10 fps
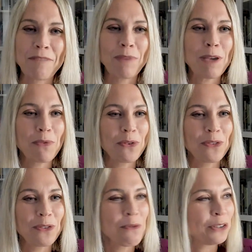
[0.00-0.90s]
That
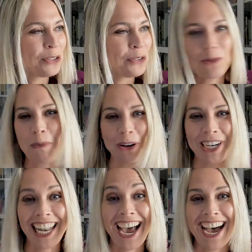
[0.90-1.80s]
people want to spot
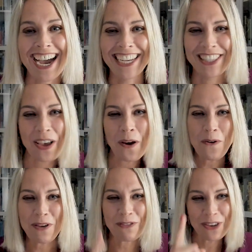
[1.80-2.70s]
lies.
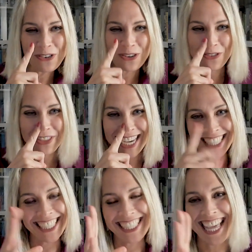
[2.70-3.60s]
Oh, if you do
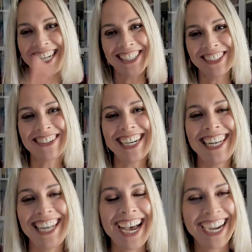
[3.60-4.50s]
this, then you're a
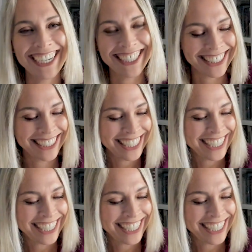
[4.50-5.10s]
liar.